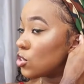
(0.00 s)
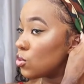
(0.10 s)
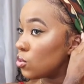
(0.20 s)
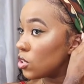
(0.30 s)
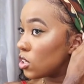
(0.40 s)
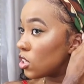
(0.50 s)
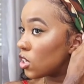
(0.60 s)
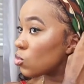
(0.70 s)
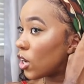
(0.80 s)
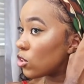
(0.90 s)
tuned
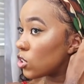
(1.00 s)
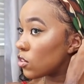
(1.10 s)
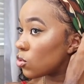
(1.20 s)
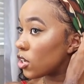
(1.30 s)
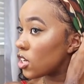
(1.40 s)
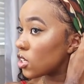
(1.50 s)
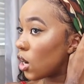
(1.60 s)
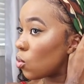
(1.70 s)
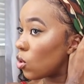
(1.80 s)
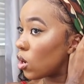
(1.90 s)
in when I do giveaways
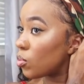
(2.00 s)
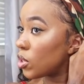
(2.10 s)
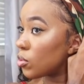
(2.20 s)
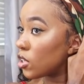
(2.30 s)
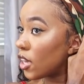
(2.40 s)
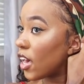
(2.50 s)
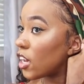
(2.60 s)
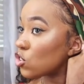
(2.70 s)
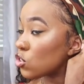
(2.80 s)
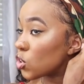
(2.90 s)
I want people that
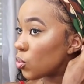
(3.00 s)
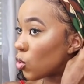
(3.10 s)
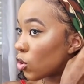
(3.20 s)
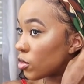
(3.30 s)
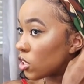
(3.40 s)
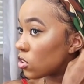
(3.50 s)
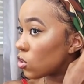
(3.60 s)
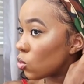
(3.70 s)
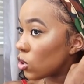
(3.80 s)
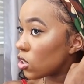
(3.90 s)
actually support me
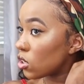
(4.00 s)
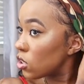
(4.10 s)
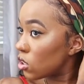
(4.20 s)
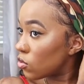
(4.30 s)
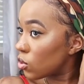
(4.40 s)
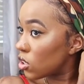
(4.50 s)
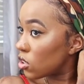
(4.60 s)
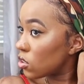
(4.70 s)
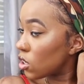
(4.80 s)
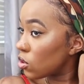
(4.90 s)
to win the
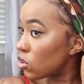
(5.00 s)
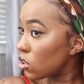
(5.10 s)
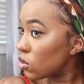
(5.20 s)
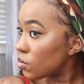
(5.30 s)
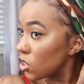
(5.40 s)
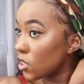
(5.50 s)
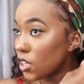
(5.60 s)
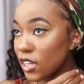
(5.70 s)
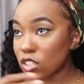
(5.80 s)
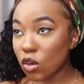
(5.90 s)
giveaways like you know because
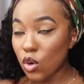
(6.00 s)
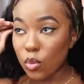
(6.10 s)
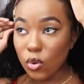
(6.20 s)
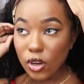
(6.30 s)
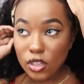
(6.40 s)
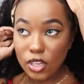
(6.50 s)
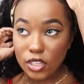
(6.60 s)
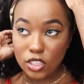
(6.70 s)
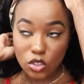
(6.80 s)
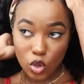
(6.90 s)
like that's the whole point like like
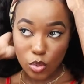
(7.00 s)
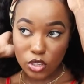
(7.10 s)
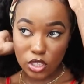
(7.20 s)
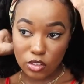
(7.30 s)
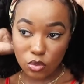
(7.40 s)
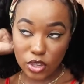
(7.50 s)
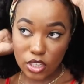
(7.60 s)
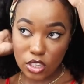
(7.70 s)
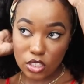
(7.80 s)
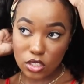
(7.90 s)
that's the whole point of the
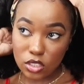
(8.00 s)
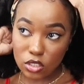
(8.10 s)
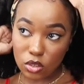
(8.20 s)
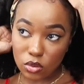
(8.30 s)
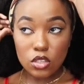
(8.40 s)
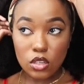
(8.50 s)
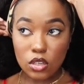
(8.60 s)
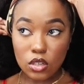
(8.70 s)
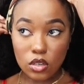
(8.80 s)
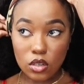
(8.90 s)
giveaway is to, you know to
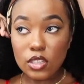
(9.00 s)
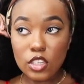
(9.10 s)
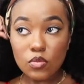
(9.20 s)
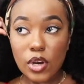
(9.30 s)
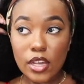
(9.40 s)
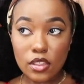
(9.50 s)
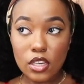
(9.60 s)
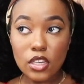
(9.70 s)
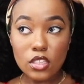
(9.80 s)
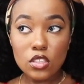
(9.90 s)
um, give my
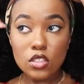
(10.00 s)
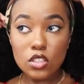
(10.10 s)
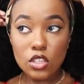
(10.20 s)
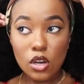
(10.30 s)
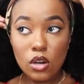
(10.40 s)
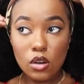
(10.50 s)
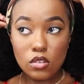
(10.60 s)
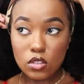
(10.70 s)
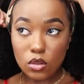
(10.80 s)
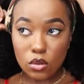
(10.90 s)
thanks to y'all
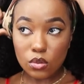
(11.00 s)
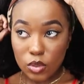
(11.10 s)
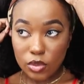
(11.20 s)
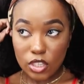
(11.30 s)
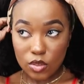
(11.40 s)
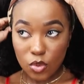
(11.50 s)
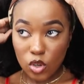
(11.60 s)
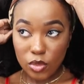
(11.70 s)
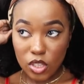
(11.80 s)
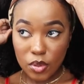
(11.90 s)
so people that
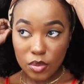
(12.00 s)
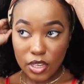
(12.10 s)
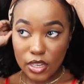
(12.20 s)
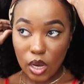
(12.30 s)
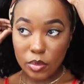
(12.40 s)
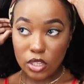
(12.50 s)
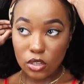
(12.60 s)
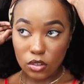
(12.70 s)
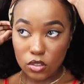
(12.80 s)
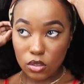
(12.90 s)
support me and the people that got me
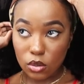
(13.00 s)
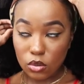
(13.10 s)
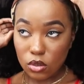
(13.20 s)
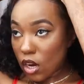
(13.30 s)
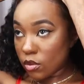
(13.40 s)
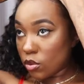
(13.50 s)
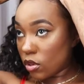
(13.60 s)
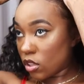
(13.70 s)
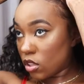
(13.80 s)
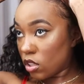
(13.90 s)
here so i'll be
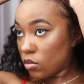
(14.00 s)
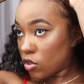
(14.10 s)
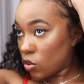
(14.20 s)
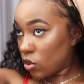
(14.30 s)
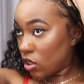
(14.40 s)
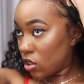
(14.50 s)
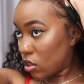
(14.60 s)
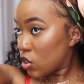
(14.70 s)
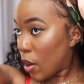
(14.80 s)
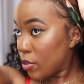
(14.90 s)
wanting them to win
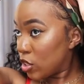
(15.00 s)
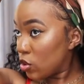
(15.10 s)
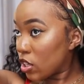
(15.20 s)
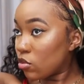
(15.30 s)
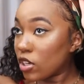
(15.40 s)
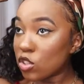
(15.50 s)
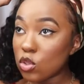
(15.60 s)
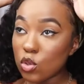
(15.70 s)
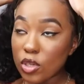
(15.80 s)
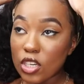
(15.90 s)
so i'm gonna be doing giveaway
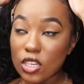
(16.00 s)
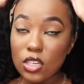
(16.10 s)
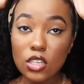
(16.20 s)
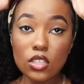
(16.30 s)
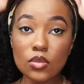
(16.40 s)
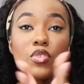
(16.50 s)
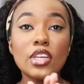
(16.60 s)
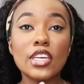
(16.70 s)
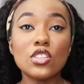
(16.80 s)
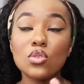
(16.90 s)
soon because we're gonna
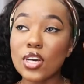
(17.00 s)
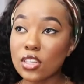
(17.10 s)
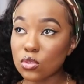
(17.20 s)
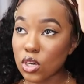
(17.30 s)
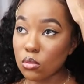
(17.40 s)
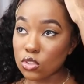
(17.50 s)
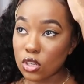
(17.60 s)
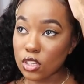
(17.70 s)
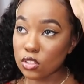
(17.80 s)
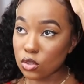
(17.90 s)
hit 2000 subscribers
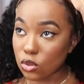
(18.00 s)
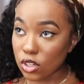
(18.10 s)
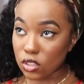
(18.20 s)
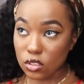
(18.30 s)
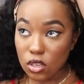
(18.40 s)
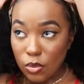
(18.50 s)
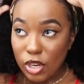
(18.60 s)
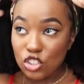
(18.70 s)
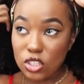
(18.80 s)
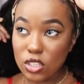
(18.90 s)
y'all that is so crazy um
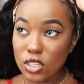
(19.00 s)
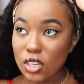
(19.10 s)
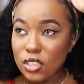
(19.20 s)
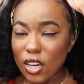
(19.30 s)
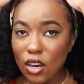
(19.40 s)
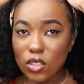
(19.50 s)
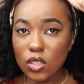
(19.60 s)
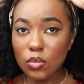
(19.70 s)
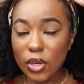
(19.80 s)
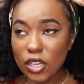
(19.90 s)
i just hit a
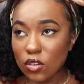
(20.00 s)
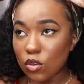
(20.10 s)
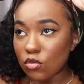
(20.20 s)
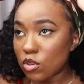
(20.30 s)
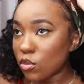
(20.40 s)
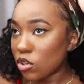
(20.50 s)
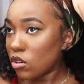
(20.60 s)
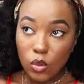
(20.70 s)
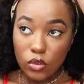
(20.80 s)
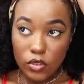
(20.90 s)
thousand back in november
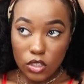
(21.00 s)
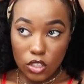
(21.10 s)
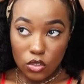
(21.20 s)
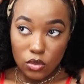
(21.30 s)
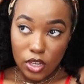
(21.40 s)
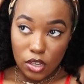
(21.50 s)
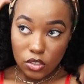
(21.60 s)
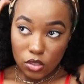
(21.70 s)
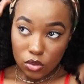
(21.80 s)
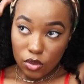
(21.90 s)
we're gonna hit
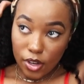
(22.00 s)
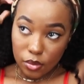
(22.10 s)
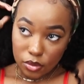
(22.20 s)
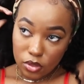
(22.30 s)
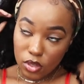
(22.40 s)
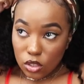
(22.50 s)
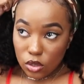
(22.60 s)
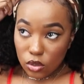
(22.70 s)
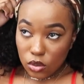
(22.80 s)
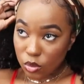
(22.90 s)
2000 subscribers
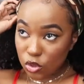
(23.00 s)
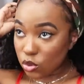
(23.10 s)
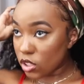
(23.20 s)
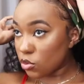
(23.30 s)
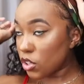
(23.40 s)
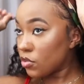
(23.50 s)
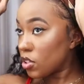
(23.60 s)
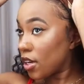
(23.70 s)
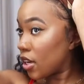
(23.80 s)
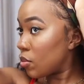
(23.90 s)
so i'm gonna do a giveaway for
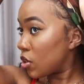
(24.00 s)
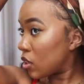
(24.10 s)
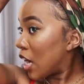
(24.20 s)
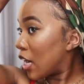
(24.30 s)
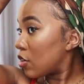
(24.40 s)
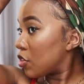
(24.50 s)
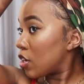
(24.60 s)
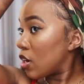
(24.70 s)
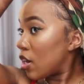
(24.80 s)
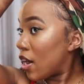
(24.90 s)
that but i gotta
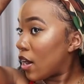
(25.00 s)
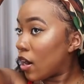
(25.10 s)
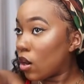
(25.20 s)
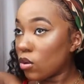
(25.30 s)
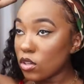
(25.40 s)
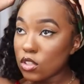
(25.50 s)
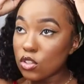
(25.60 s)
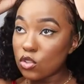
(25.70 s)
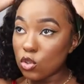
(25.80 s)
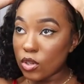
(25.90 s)
figure out how
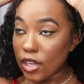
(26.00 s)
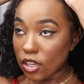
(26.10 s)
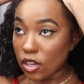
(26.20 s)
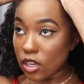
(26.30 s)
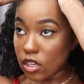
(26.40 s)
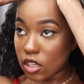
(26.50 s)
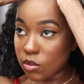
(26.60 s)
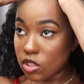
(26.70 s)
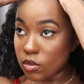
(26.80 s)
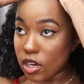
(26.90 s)
to do it like y'all gotta give
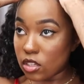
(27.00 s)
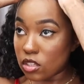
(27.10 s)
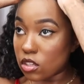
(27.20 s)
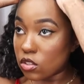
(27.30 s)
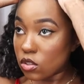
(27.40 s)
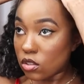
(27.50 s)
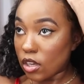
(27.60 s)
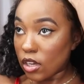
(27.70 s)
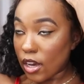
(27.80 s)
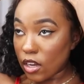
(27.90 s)
me some ideas or
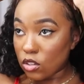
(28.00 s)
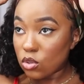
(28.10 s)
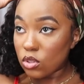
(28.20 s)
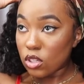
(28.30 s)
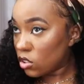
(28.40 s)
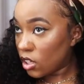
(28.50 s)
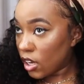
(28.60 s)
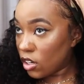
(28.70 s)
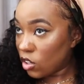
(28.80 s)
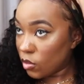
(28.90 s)
like how to do it so
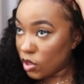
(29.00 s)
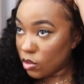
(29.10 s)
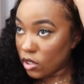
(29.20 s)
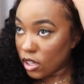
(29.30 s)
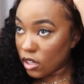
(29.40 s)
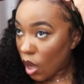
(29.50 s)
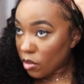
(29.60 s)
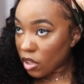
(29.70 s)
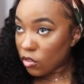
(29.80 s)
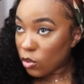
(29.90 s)
that i know the people that
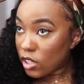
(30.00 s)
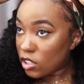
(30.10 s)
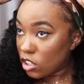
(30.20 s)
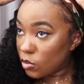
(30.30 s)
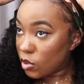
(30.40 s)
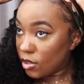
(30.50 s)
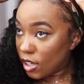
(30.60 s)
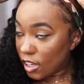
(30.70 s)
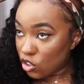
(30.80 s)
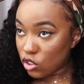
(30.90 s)
i'm giving away this to the people that
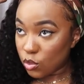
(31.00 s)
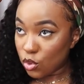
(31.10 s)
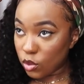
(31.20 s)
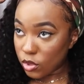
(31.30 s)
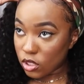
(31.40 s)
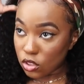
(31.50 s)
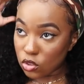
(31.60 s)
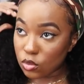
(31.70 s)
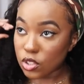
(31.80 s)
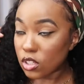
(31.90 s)
actually support me like you
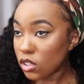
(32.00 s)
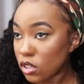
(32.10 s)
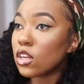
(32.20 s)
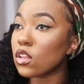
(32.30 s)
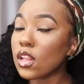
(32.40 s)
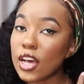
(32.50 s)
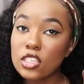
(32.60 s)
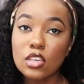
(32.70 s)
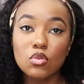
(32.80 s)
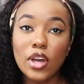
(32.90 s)
know what i'm saying i know the
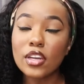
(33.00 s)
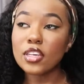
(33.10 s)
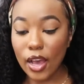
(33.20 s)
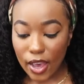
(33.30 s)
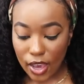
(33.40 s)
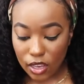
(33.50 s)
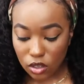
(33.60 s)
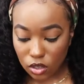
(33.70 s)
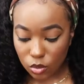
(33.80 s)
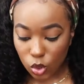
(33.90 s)
last giveaway i did i had
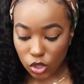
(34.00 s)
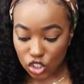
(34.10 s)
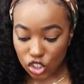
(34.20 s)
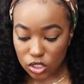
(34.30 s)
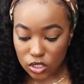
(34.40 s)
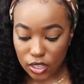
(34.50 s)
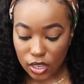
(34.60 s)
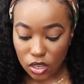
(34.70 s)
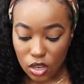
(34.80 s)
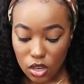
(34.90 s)
um questions
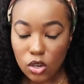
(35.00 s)
that